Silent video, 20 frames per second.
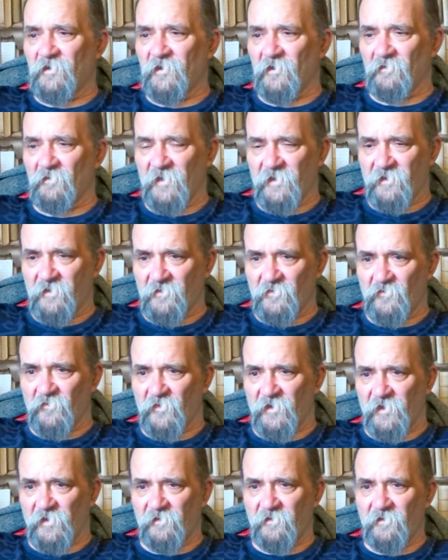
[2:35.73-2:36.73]
Now, Lincoln
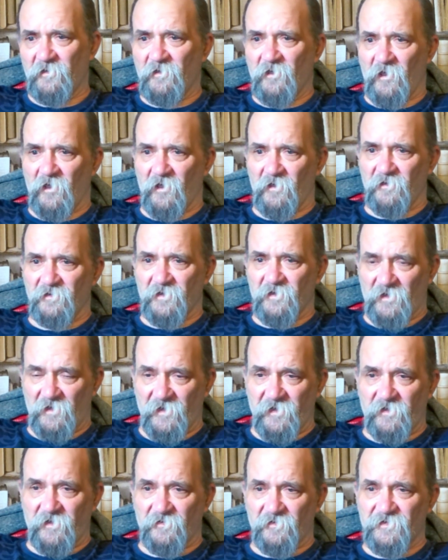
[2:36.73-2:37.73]
green and
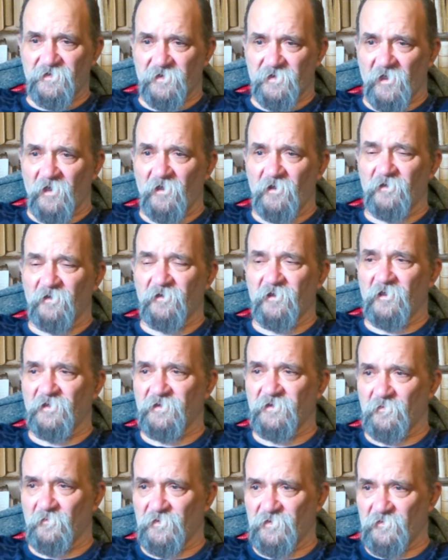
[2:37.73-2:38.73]
Lincoln Scarlet,
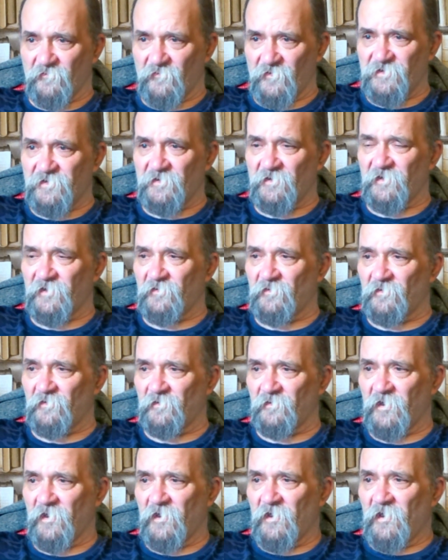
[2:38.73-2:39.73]
as it was originally
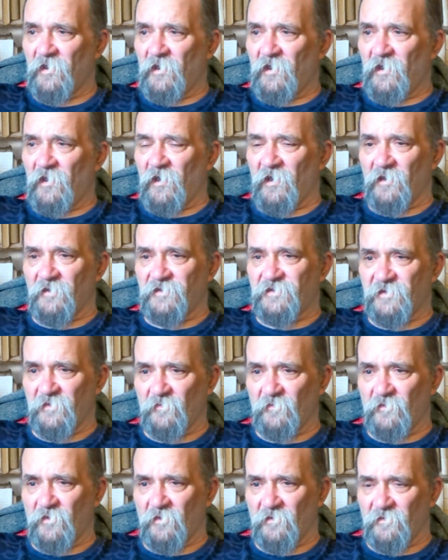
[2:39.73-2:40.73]
known, are
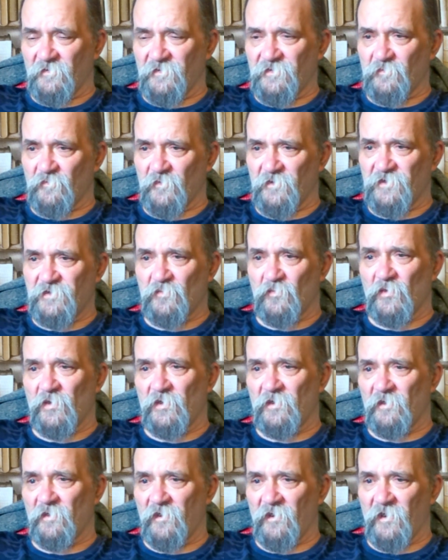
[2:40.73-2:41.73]
two colours which
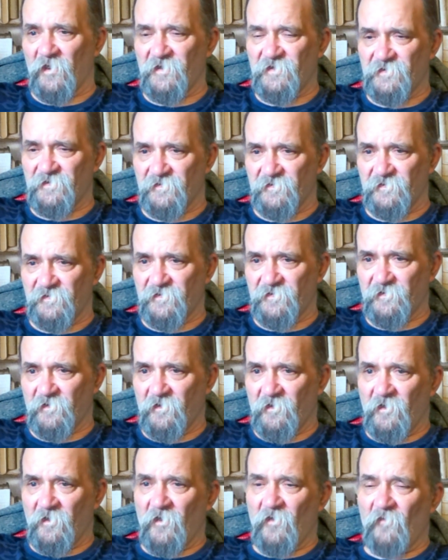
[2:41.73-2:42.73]
were licensed
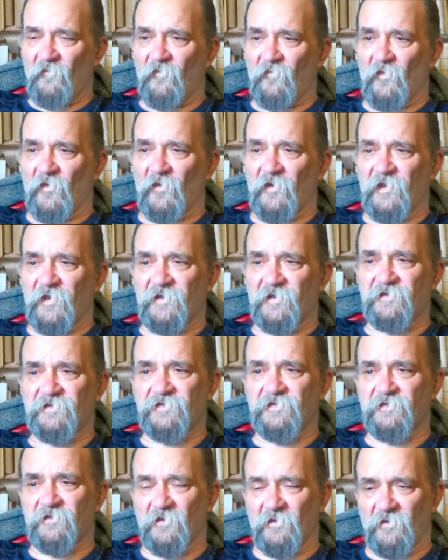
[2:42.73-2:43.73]
for
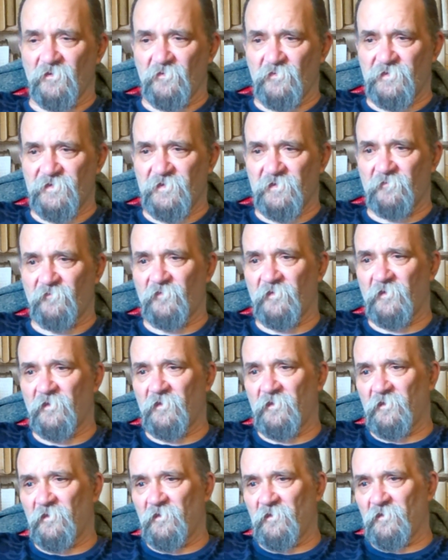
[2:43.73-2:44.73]
exclusive
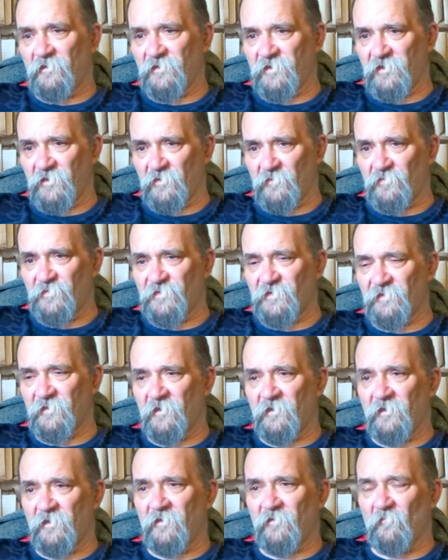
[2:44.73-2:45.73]
use
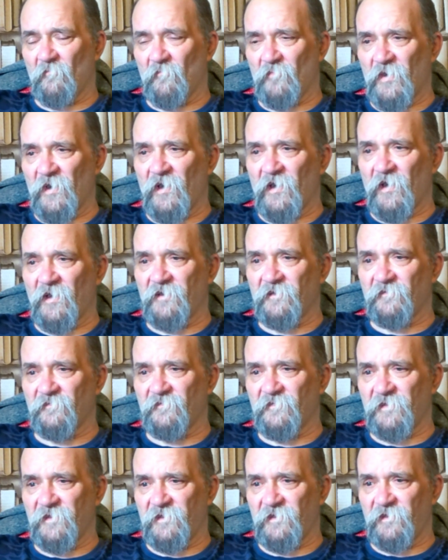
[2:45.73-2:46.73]
by
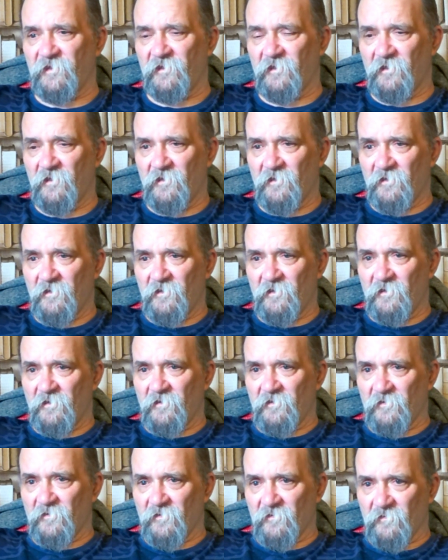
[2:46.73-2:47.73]
the
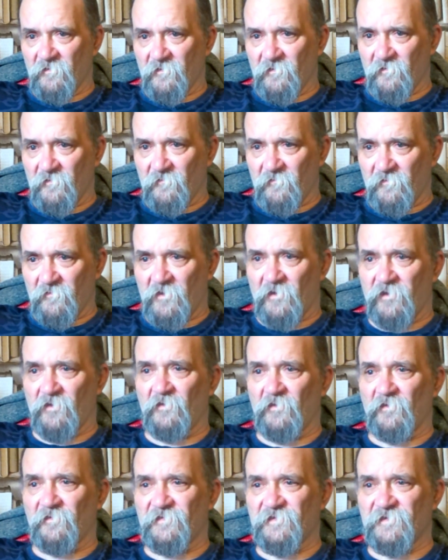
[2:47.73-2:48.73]

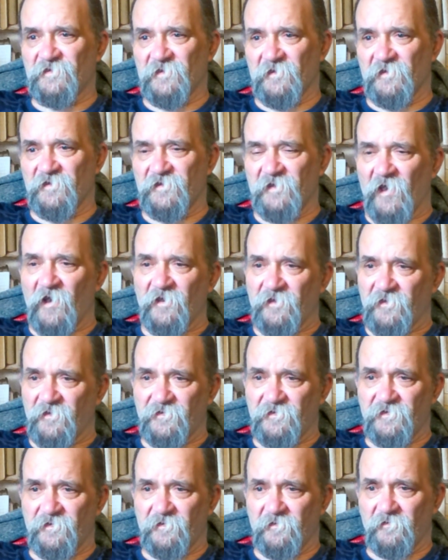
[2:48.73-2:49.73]
clothes
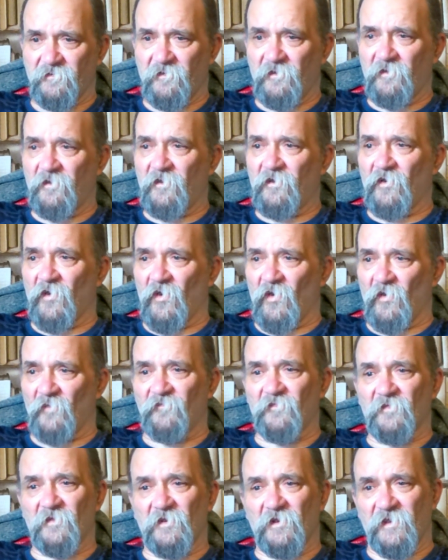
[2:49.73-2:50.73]
dyers
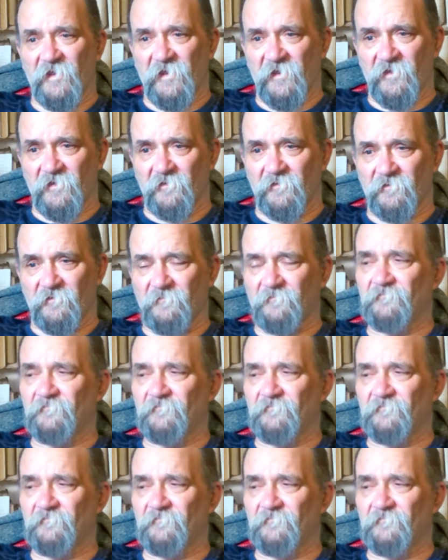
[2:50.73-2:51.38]
of Lincoln.